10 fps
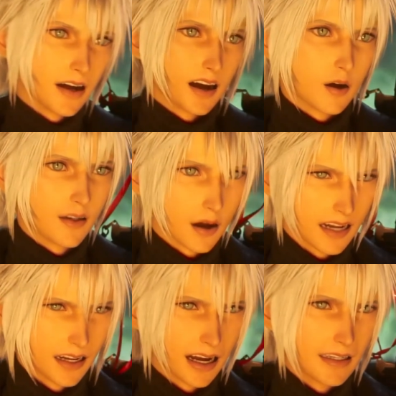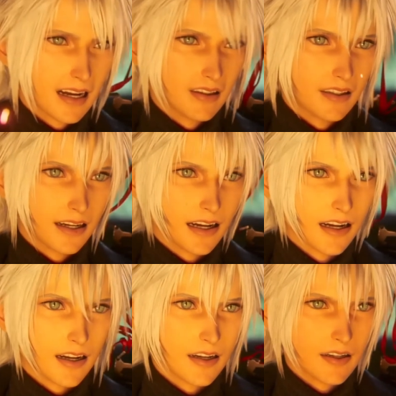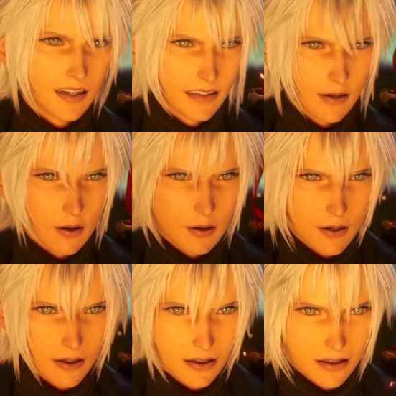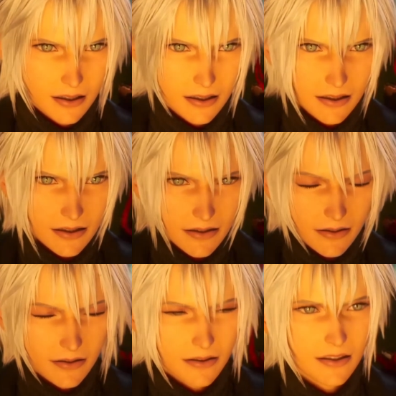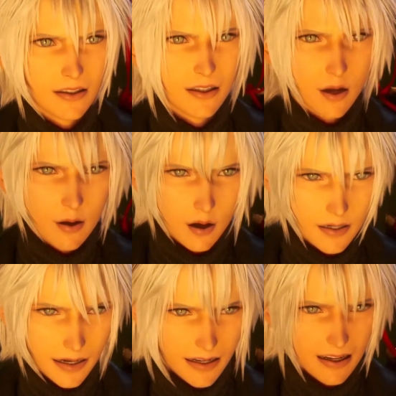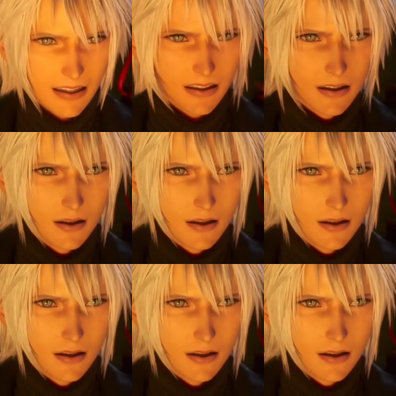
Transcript: the cons. Menu selections and options are very messy and have no